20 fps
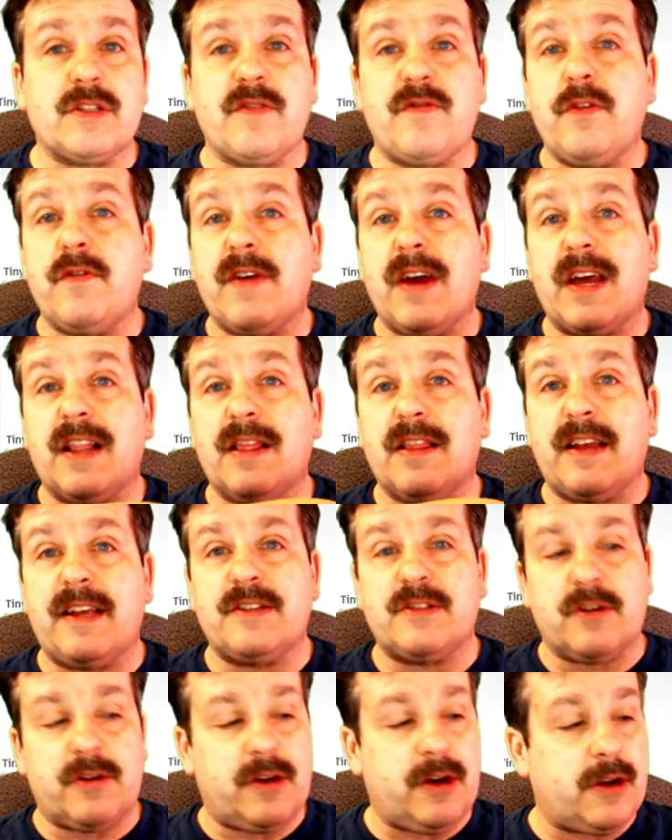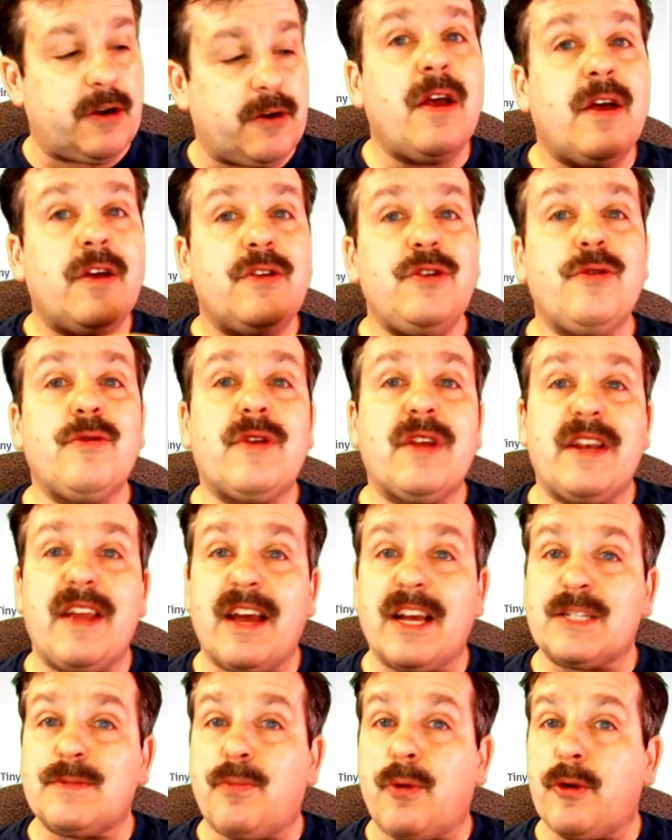If you've got a laser cutter, you can
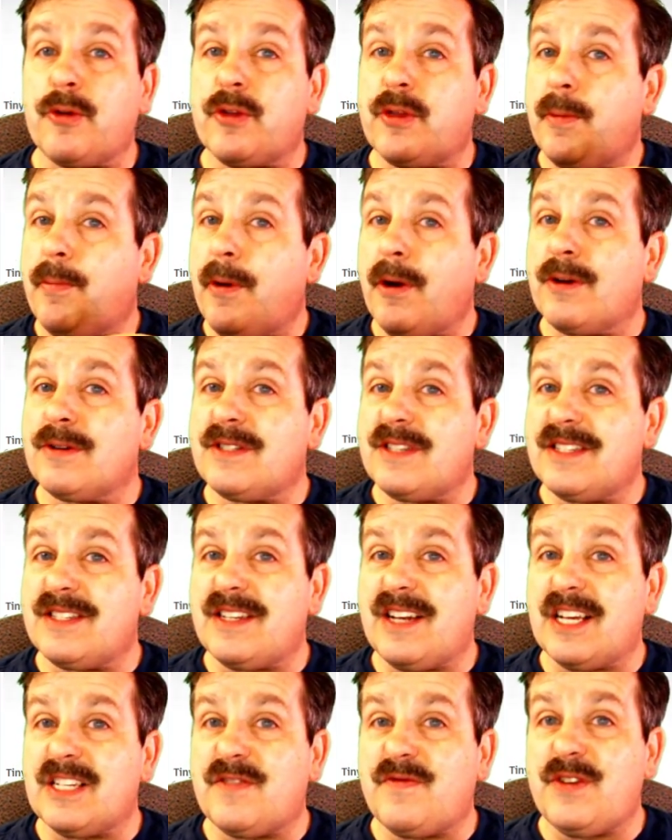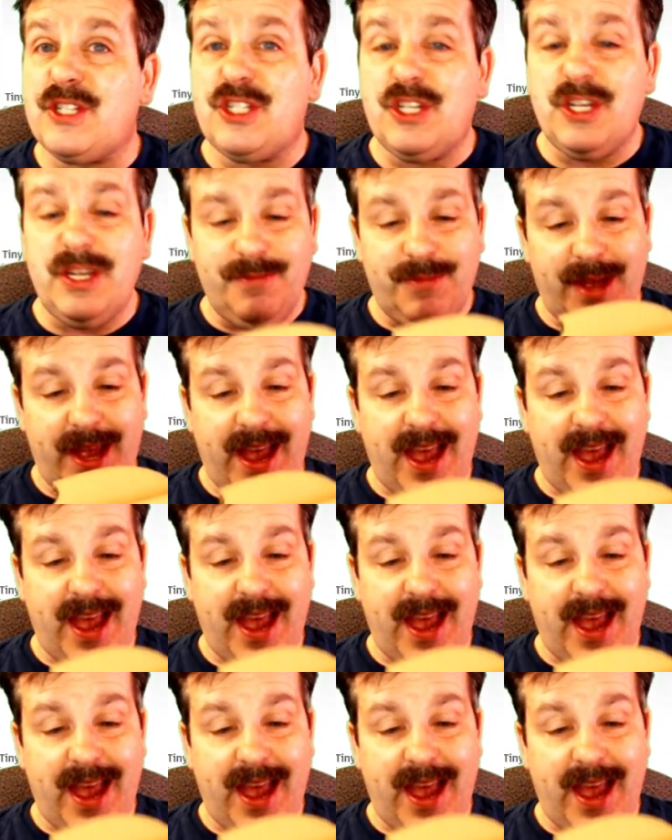export the parts as an SVG